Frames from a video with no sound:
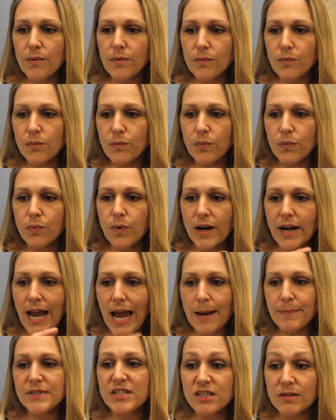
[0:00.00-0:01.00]
what
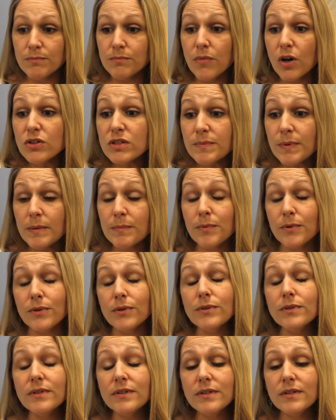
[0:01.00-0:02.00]
happens to most
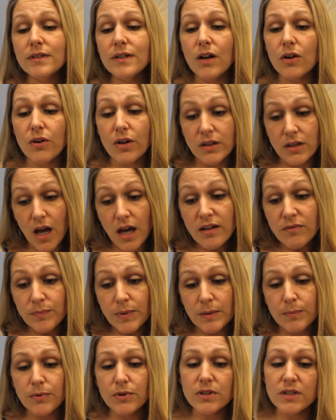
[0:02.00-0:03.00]
people, or a lot of
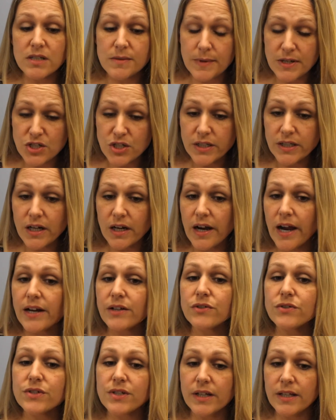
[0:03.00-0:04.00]
people, and especially young
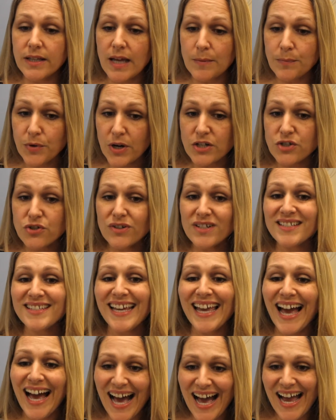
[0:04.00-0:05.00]
actors, in that pressure is
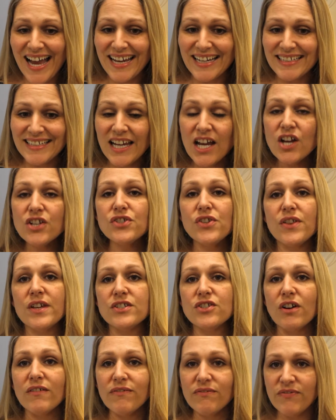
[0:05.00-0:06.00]
they hide. So they
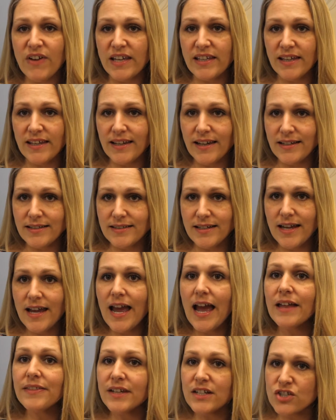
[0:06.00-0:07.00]
start faking it
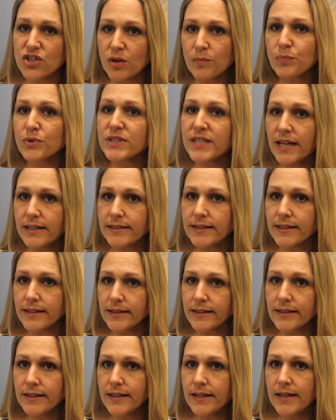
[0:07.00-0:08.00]
and they start
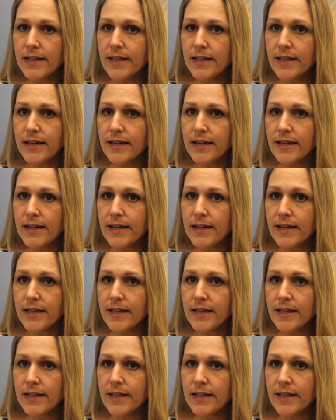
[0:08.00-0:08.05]
pretending.